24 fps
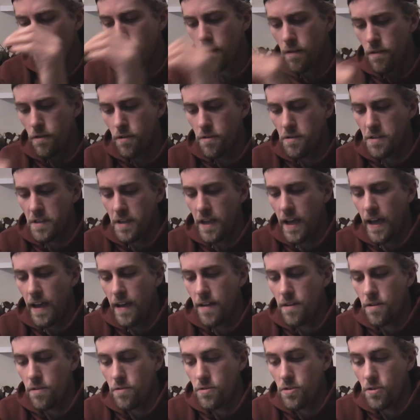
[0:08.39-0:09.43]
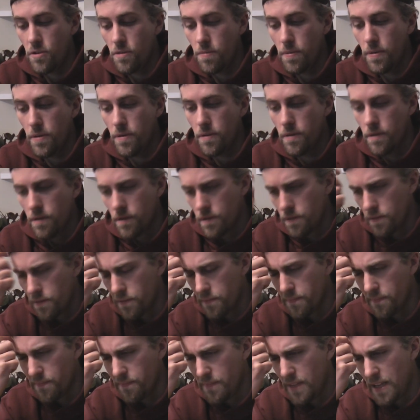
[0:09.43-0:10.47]
there's a guy on YouTube
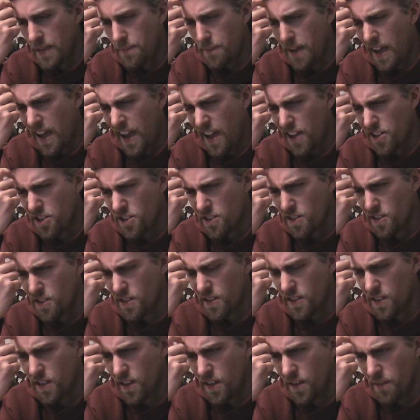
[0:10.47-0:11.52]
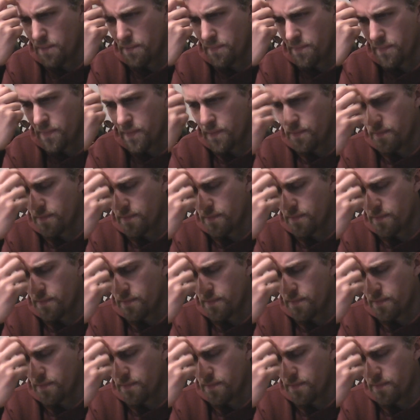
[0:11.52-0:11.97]
named Ashens. Um,